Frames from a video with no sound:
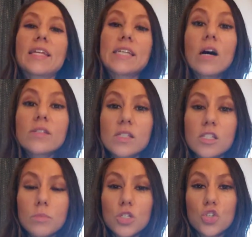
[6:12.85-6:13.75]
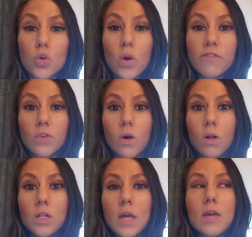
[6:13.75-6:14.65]
It tells us to be
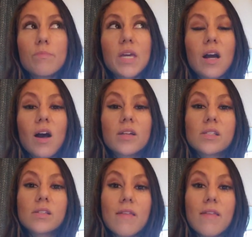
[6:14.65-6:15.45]
joyful because